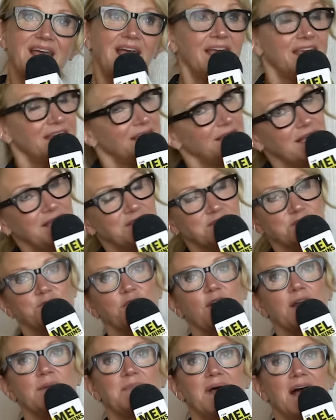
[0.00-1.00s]
Hey, it's your
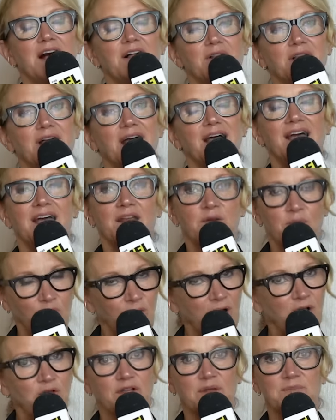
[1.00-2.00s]
friend Mel, and
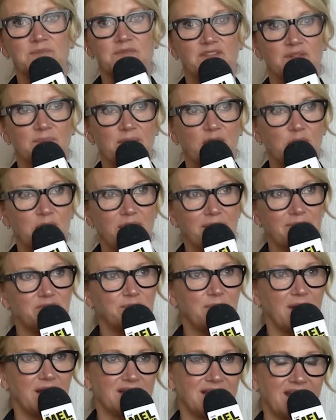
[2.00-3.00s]
welcome to the Mel
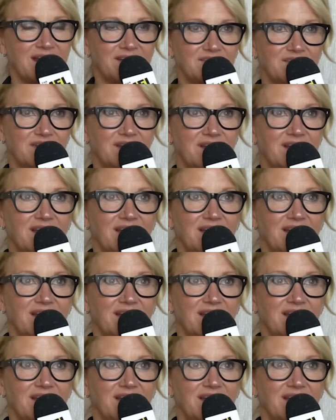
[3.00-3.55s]
Robbins Podcast.